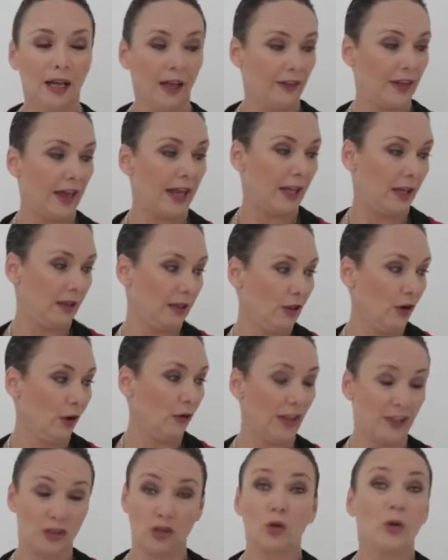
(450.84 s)

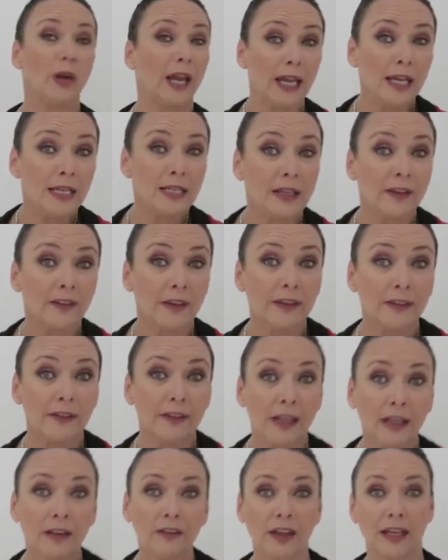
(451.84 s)
They do eat, as I
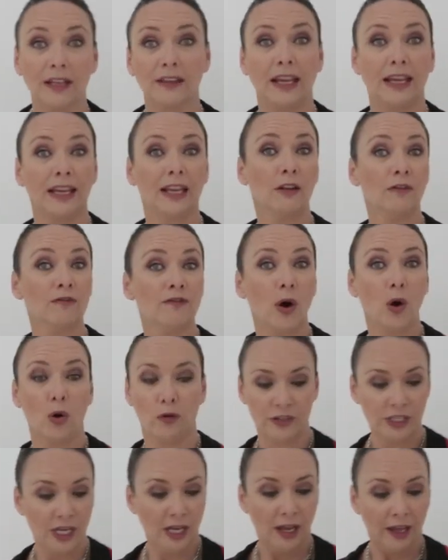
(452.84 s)
said. They get
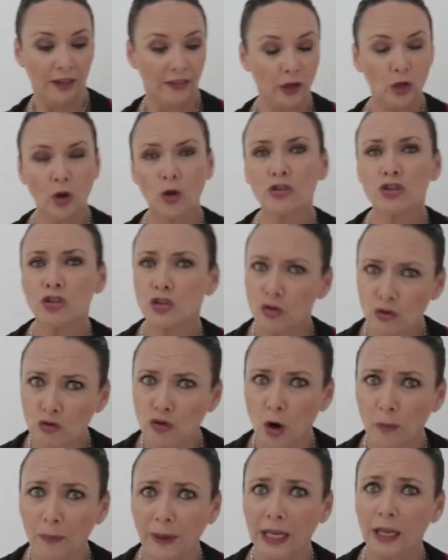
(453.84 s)
involved. They're not
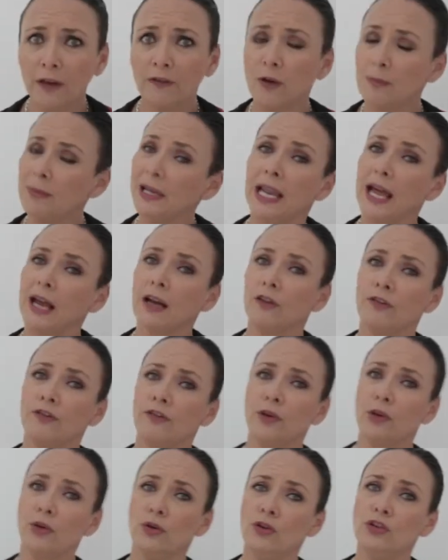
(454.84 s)
stroppy from a lack of
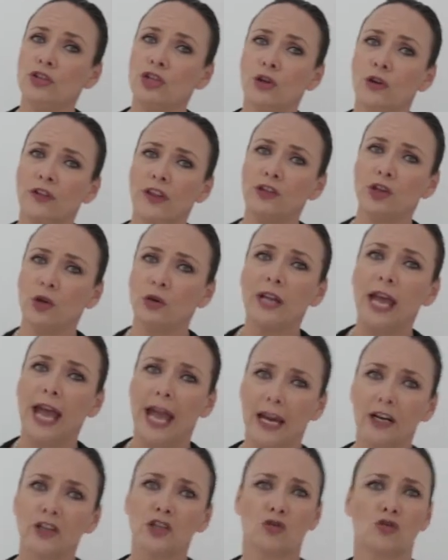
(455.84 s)
food. They don't
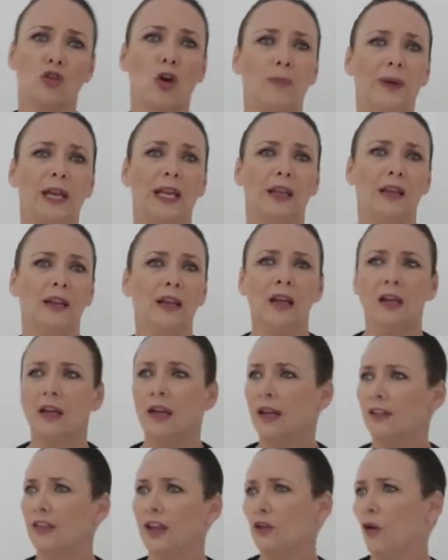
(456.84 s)
act stroppy.
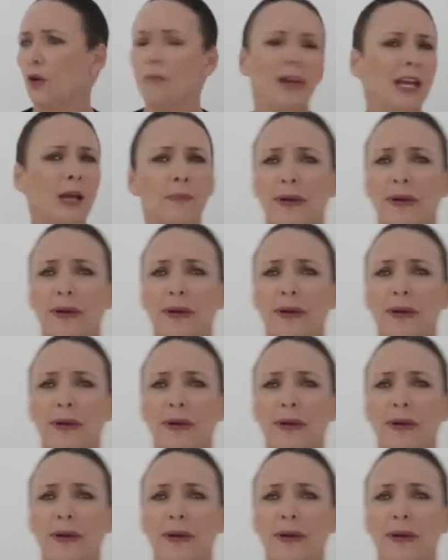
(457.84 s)
They don't make a